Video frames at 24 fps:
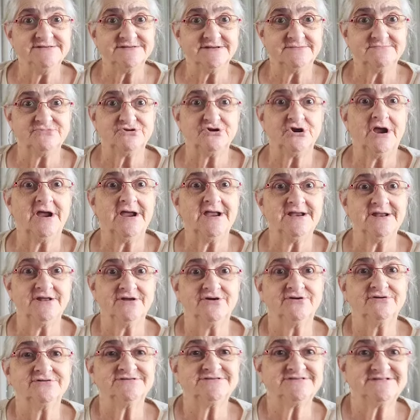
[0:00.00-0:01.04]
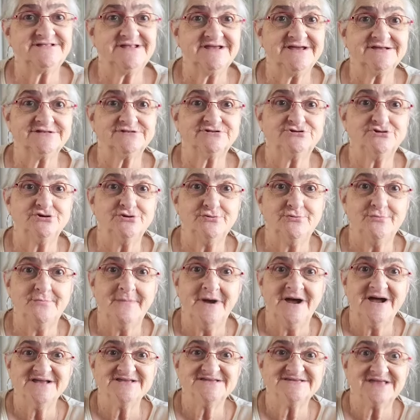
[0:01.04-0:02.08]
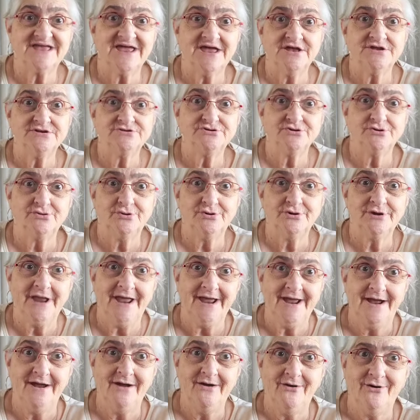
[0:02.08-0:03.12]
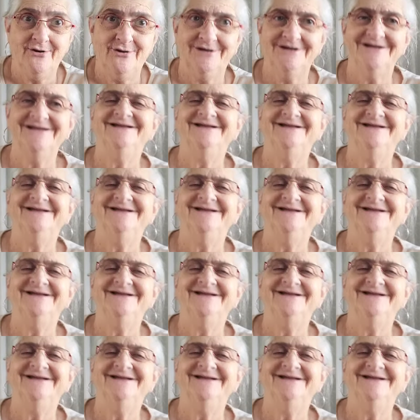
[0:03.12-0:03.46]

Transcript: I'm trying to stick to my schedule now.